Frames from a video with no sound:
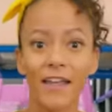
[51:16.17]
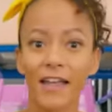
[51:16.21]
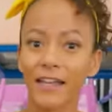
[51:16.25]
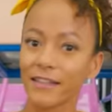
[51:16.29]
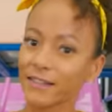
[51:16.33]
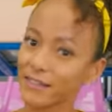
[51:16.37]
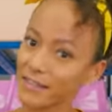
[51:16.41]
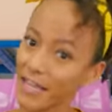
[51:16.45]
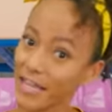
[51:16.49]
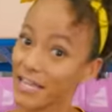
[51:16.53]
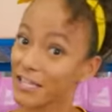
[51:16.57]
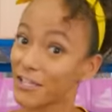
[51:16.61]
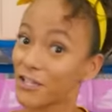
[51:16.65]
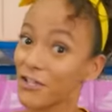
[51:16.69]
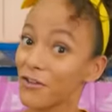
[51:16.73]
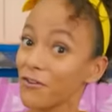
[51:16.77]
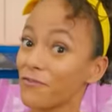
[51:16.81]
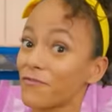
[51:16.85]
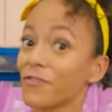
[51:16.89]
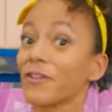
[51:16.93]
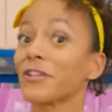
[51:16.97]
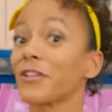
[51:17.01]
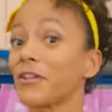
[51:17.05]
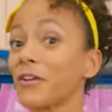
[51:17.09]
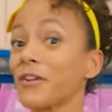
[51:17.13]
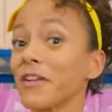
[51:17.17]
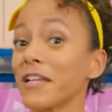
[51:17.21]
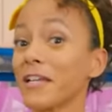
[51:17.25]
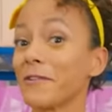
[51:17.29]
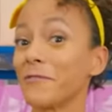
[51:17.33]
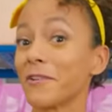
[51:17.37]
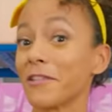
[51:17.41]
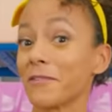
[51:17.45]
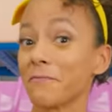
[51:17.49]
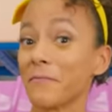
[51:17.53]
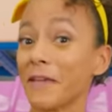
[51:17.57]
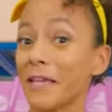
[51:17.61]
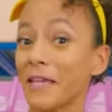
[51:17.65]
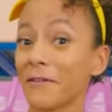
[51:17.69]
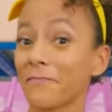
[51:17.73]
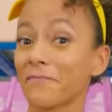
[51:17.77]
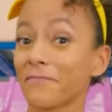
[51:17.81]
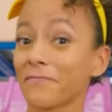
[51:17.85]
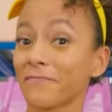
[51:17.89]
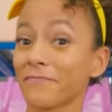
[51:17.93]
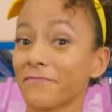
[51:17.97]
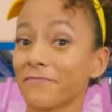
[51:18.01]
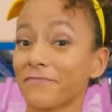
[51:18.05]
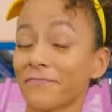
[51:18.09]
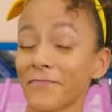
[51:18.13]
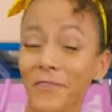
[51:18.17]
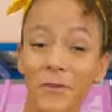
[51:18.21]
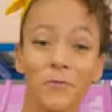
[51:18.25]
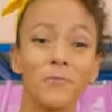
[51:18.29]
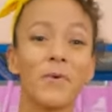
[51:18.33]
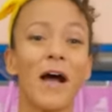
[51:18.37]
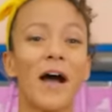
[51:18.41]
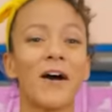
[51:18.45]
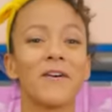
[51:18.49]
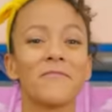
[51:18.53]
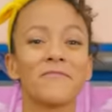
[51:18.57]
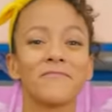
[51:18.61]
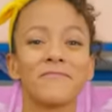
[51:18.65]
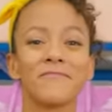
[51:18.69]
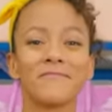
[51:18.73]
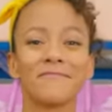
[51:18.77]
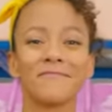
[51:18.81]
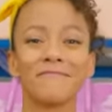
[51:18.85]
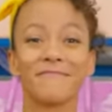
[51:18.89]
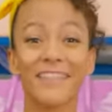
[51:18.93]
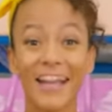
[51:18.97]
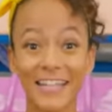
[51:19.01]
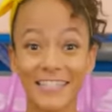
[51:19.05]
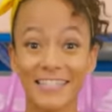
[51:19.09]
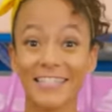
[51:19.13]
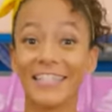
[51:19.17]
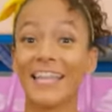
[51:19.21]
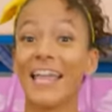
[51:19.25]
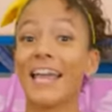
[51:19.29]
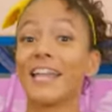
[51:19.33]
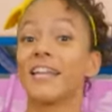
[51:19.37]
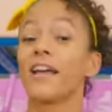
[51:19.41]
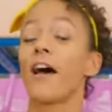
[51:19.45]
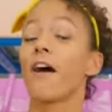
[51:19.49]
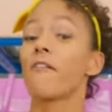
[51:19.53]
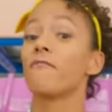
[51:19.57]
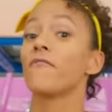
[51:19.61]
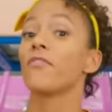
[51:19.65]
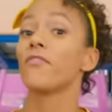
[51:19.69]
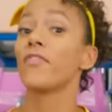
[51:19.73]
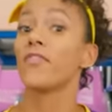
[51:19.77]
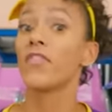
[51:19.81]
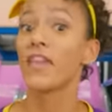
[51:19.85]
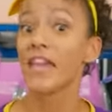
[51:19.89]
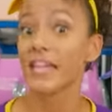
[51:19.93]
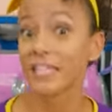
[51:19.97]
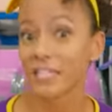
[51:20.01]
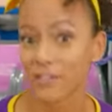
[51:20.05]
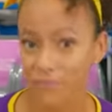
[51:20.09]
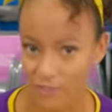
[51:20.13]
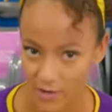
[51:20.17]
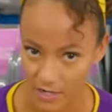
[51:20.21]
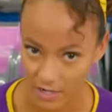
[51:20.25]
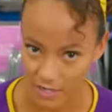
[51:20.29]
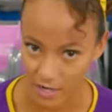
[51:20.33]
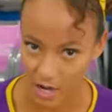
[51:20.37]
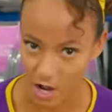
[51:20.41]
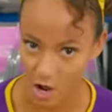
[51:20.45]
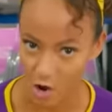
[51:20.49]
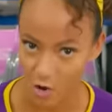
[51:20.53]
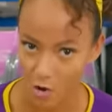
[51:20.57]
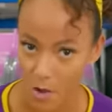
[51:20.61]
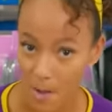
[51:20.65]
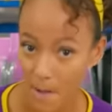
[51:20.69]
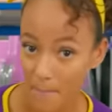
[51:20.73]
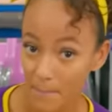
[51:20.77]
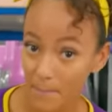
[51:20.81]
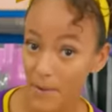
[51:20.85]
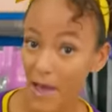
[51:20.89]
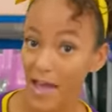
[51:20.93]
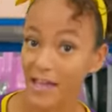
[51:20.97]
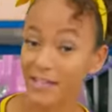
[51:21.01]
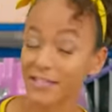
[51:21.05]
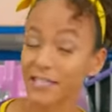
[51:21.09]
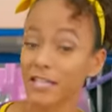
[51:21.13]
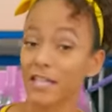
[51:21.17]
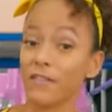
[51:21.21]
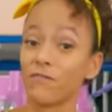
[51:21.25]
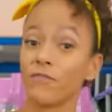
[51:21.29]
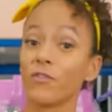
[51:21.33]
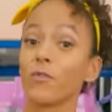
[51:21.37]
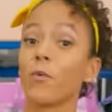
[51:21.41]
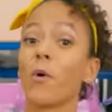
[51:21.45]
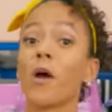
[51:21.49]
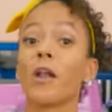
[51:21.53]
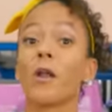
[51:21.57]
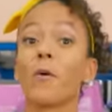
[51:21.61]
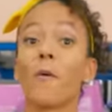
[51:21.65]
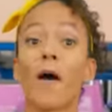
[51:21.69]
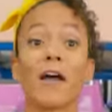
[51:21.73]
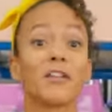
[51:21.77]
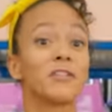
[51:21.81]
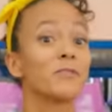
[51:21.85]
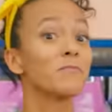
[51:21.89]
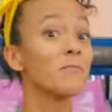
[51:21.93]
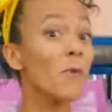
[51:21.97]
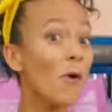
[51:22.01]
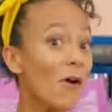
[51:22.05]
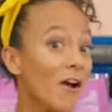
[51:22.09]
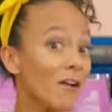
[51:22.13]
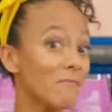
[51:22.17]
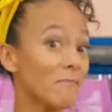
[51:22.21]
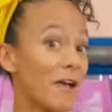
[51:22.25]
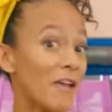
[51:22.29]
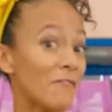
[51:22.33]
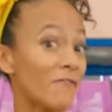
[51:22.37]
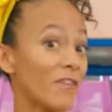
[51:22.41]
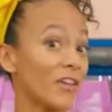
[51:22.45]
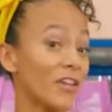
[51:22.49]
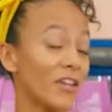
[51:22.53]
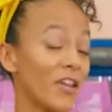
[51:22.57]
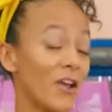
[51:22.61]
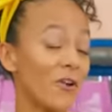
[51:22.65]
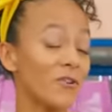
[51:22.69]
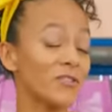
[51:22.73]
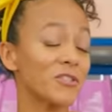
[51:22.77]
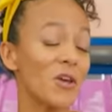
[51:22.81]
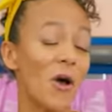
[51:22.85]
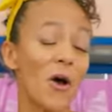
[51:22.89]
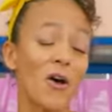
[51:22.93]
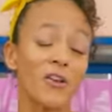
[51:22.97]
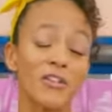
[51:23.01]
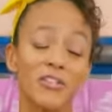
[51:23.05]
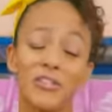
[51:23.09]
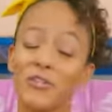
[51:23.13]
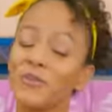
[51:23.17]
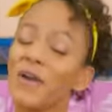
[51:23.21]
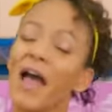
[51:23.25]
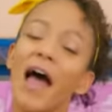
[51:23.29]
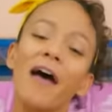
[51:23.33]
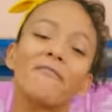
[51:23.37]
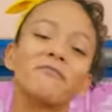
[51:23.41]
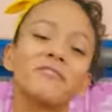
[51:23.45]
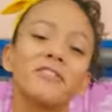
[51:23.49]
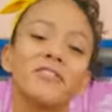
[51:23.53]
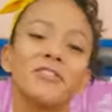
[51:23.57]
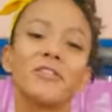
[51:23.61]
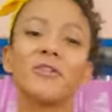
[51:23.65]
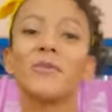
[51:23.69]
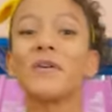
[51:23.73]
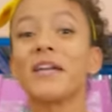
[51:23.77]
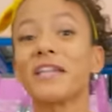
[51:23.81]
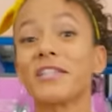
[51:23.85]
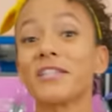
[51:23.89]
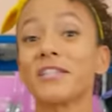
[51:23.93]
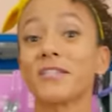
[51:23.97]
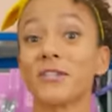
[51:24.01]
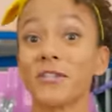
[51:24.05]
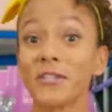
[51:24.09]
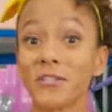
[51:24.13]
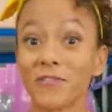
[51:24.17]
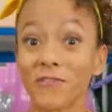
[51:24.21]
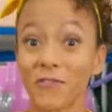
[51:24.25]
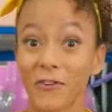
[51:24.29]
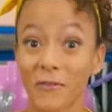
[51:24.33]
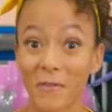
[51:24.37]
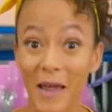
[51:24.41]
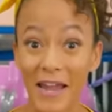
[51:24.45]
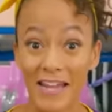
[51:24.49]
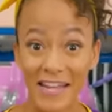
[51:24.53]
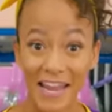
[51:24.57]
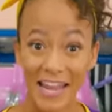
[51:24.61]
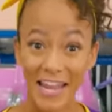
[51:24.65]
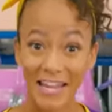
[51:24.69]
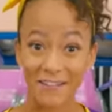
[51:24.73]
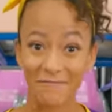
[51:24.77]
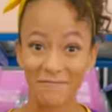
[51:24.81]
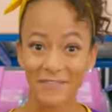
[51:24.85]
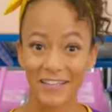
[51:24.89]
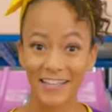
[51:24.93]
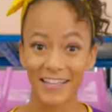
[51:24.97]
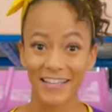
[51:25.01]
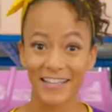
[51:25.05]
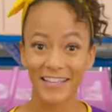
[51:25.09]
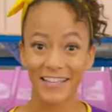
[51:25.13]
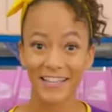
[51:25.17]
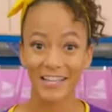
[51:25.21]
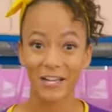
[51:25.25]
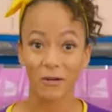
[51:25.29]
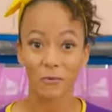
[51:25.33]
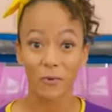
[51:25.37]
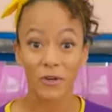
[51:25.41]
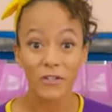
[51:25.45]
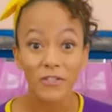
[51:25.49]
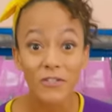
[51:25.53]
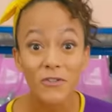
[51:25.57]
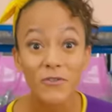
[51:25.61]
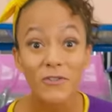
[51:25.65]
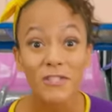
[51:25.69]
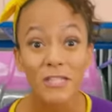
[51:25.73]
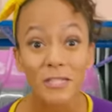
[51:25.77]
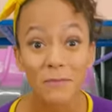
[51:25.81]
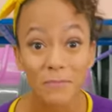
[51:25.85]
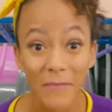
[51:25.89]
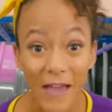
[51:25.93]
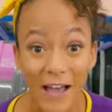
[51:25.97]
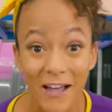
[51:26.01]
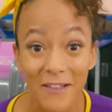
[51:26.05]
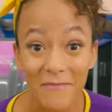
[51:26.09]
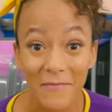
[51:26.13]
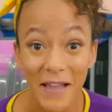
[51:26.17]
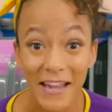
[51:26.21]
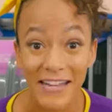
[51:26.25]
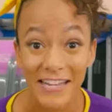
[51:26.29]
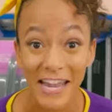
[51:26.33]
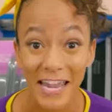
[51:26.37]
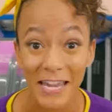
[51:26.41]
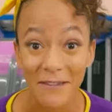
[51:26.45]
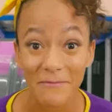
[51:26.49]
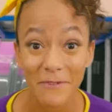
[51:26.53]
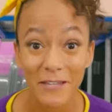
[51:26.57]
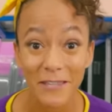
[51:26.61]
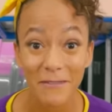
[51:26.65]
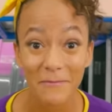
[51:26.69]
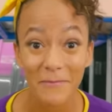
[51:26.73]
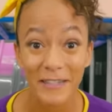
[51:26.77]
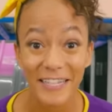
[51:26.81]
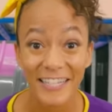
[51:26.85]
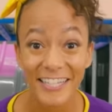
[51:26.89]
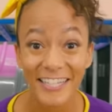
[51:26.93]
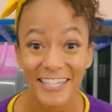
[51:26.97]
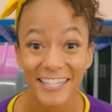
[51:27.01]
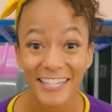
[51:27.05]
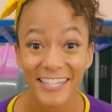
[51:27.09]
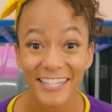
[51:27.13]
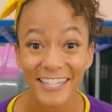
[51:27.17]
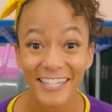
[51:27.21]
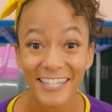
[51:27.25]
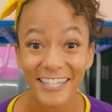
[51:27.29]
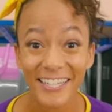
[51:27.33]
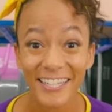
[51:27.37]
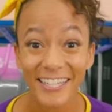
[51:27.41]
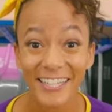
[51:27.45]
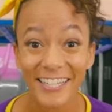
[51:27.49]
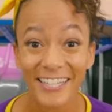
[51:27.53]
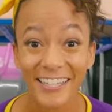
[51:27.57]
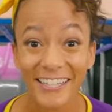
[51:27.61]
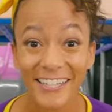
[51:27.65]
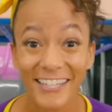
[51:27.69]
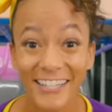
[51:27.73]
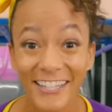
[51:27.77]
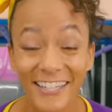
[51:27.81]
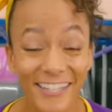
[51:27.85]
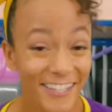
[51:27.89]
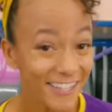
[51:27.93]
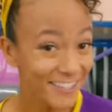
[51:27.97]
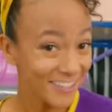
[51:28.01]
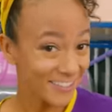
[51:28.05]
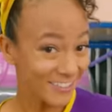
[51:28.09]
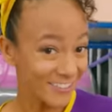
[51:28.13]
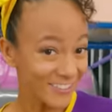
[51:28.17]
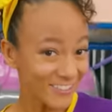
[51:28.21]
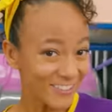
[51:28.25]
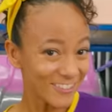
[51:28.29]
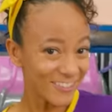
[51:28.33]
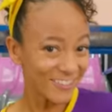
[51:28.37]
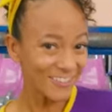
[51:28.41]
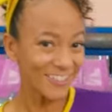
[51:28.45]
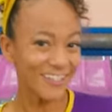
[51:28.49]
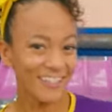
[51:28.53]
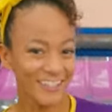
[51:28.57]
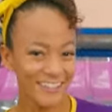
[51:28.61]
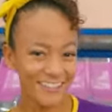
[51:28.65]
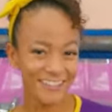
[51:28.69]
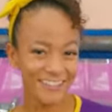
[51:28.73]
And thank you for learning with me. Well, that's the end of this video. But if you want to watch more of my videos, all you have to do is search for my name. Will you spell my name with me? Cool.